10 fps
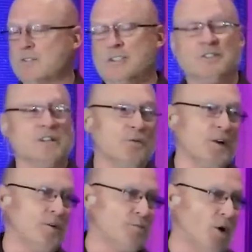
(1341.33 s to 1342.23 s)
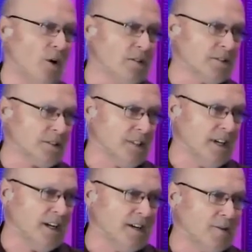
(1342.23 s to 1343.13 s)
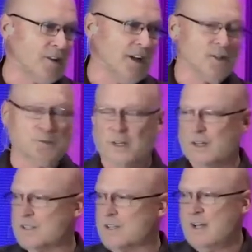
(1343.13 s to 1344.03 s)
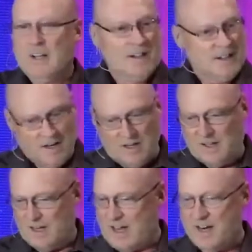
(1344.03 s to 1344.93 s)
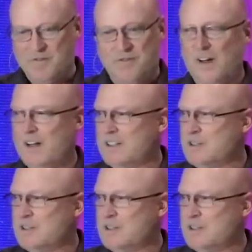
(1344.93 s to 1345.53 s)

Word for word: just start reading Paul's uh, letters because they, they had to fight